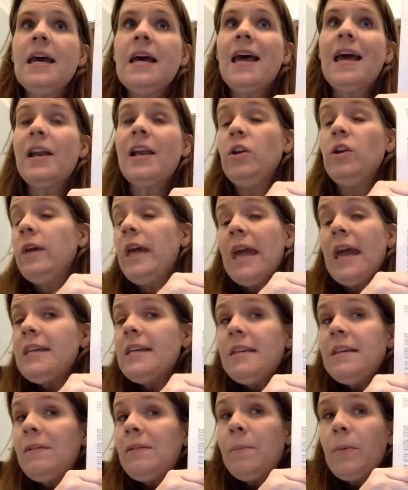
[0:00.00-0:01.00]
And you can't
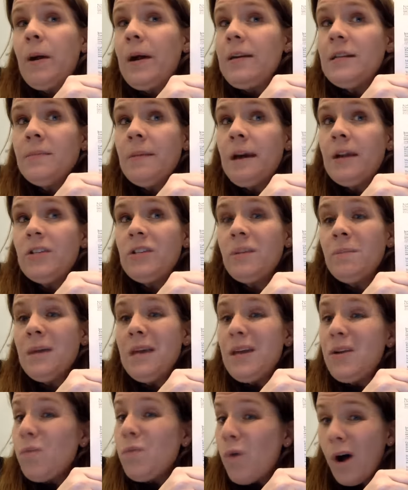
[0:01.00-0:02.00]
even price match them
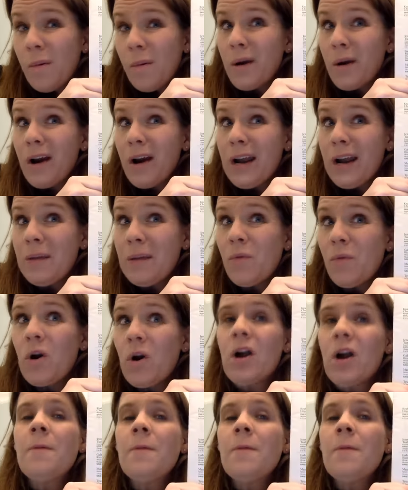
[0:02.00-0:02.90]
in Walmart anymore.